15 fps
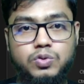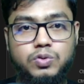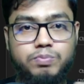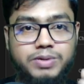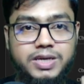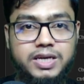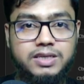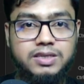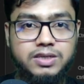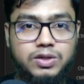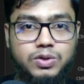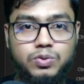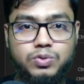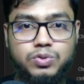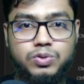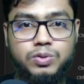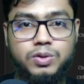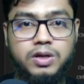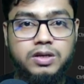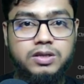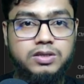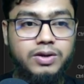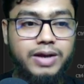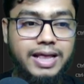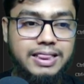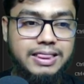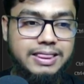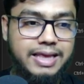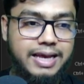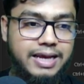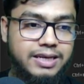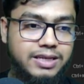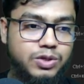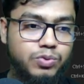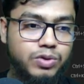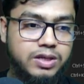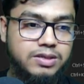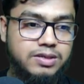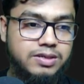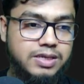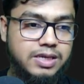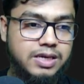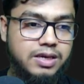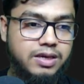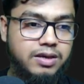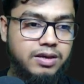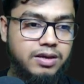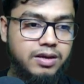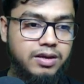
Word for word: VS Code. So and then you can see